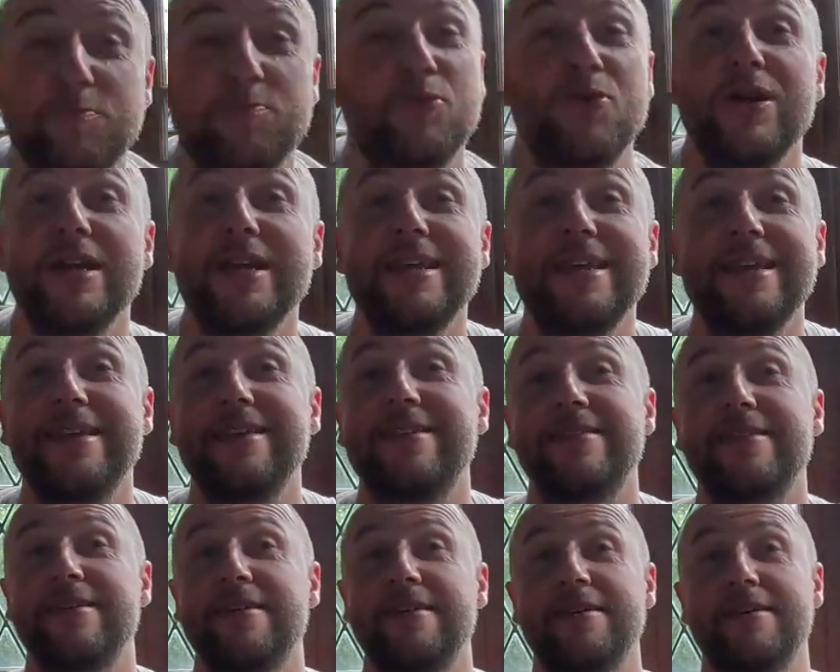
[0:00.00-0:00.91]
breathe
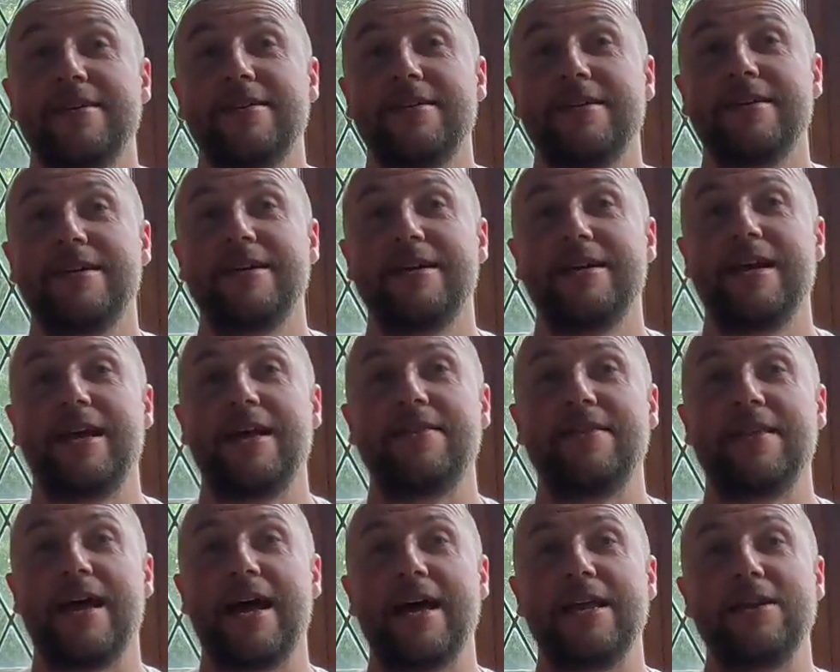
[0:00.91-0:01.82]

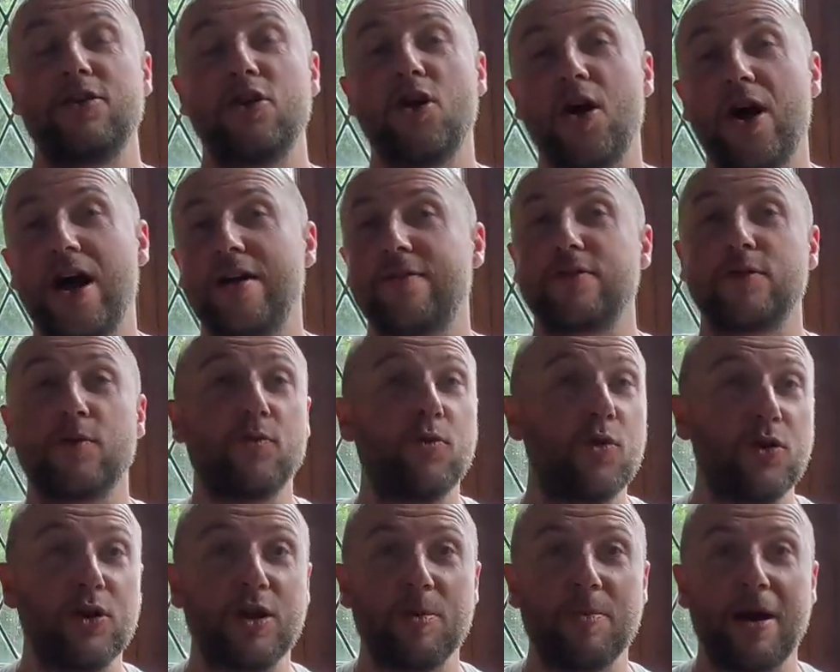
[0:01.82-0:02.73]
and that, and not have to
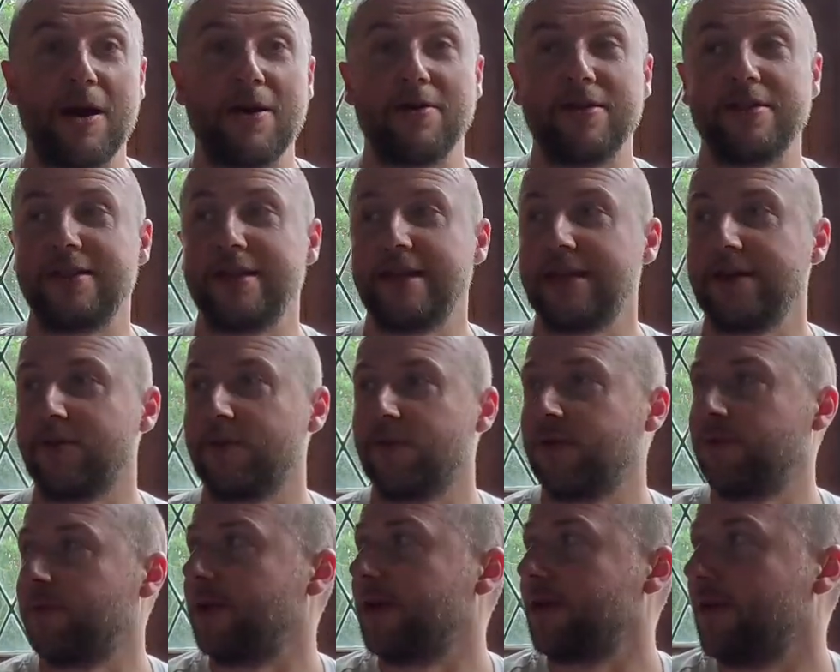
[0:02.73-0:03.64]
worry about a thing
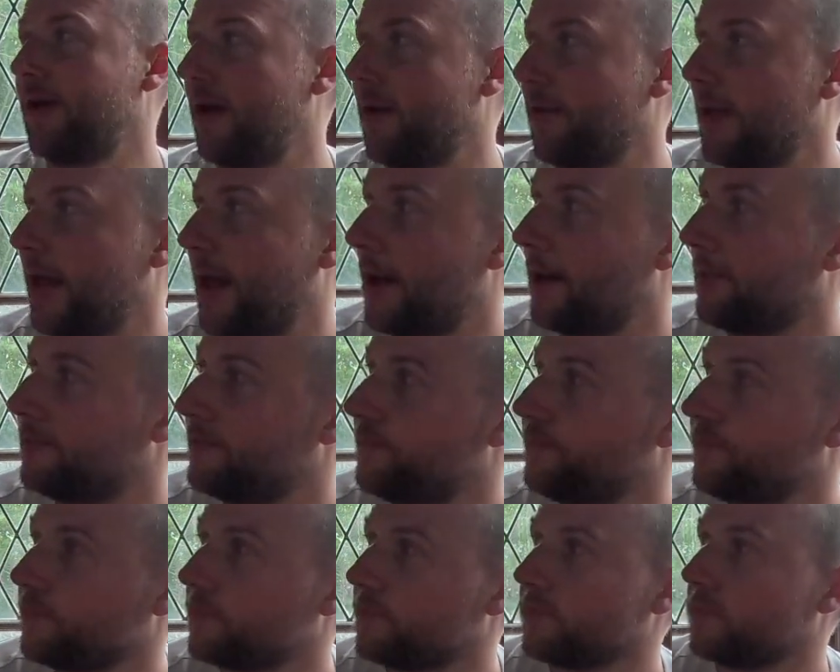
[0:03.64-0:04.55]
when you're out there.
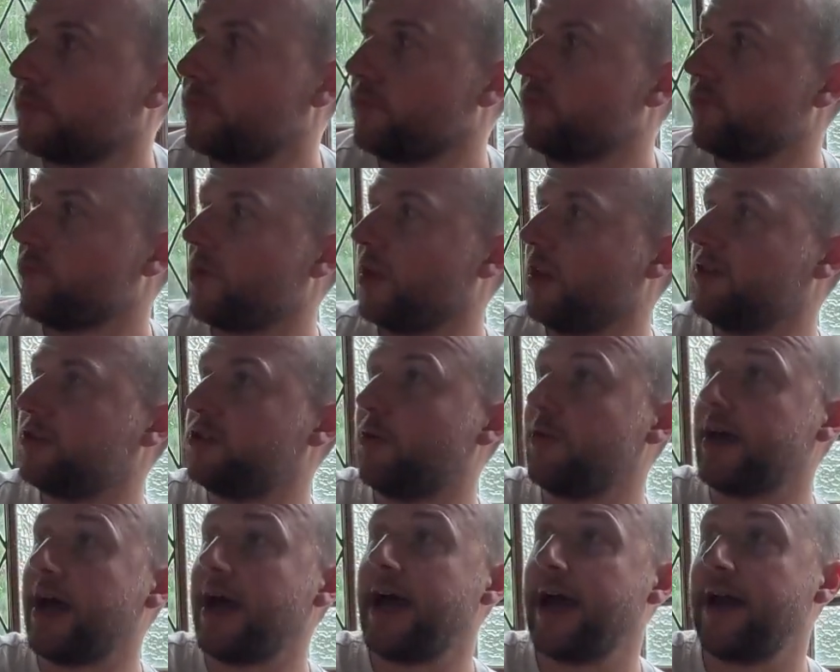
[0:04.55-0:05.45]
So
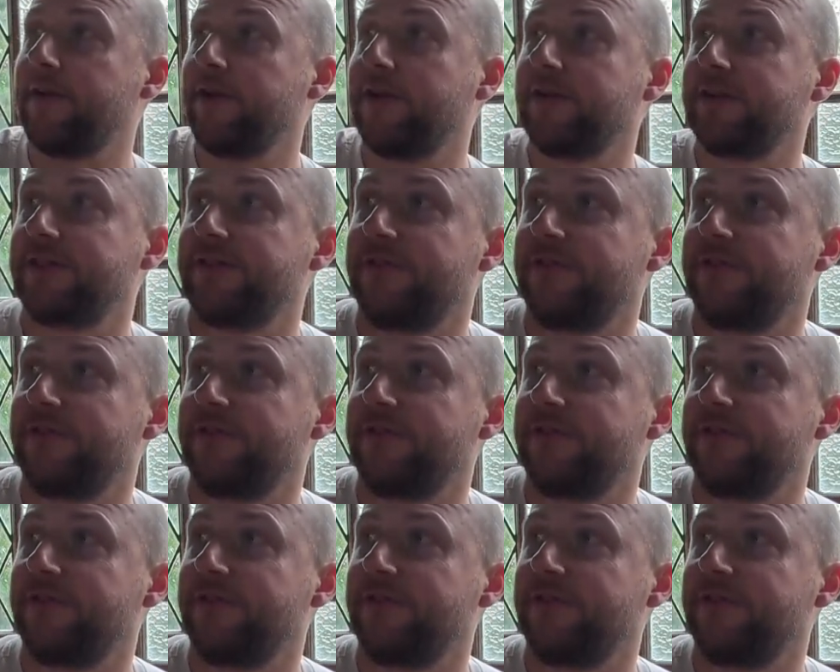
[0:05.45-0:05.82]
that area is